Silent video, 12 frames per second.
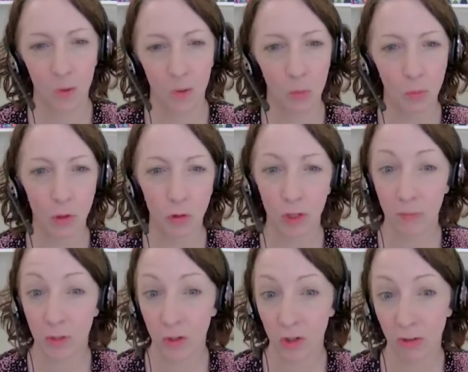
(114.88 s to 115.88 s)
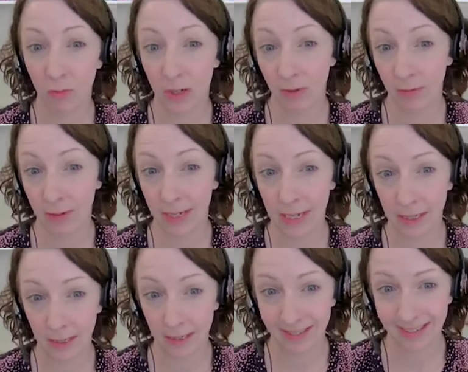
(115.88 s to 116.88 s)
Hormone treatment's generally very
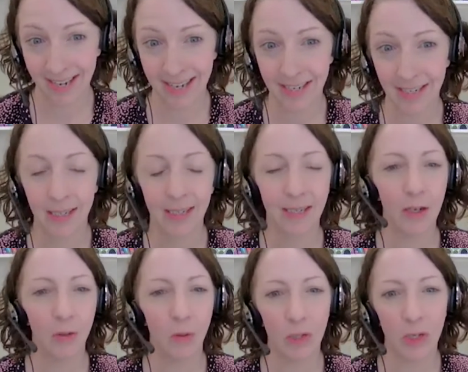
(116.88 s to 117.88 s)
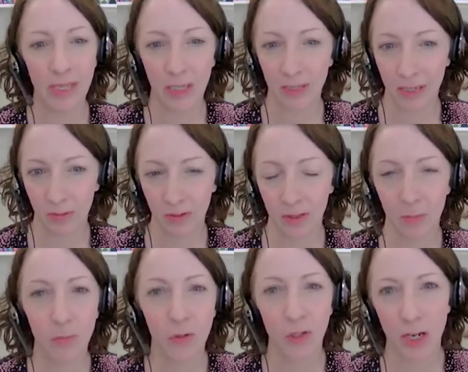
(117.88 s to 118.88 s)
easy to take, and although it does have
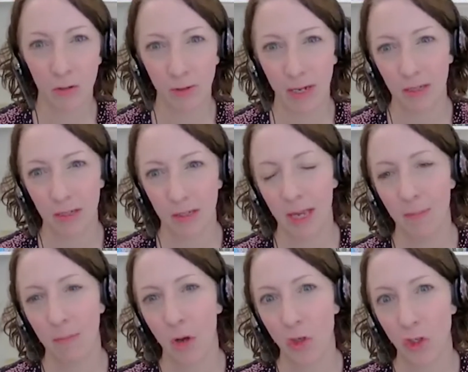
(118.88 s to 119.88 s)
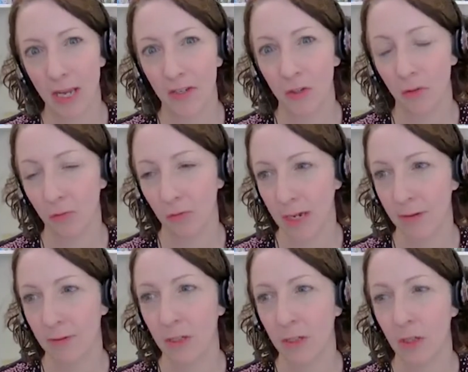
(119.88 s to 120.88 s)
some side effects, they're much less
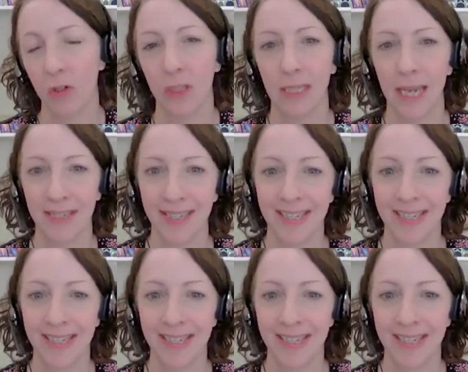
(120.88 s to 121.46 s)
severe and usually less